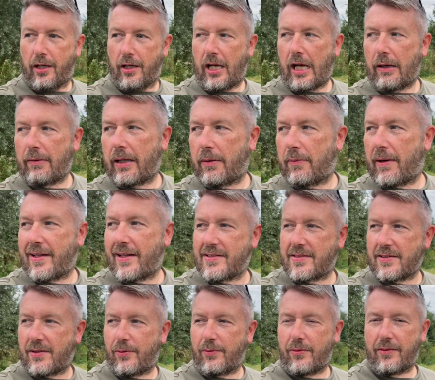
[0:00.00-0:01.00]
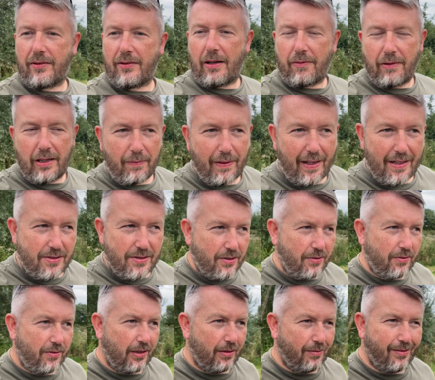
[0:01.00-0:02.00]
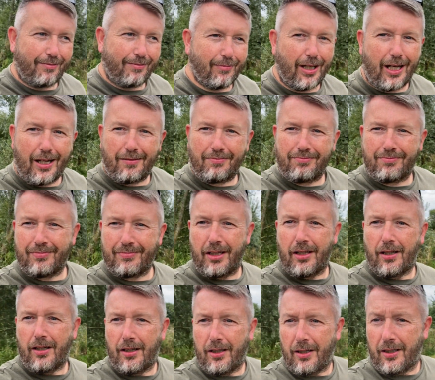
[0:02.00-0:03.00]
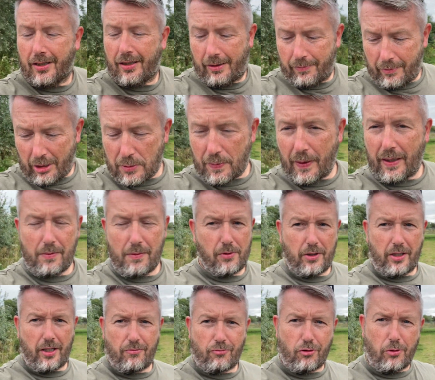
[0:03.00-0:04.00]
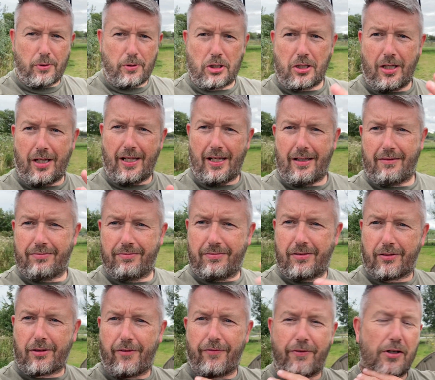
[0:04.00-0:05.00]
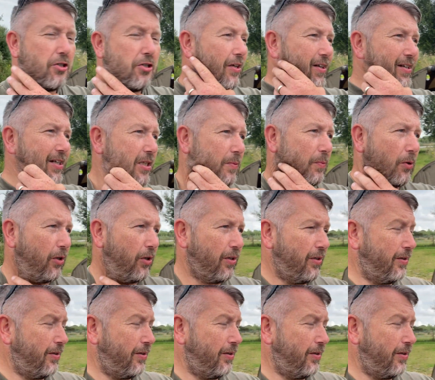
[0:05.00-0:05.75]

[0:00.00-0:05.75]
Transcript: I want a wetsuit. I want a wetsuit. I'm like, nah, I'm not spending money on rubbish like that. I've got fishing gear to buy.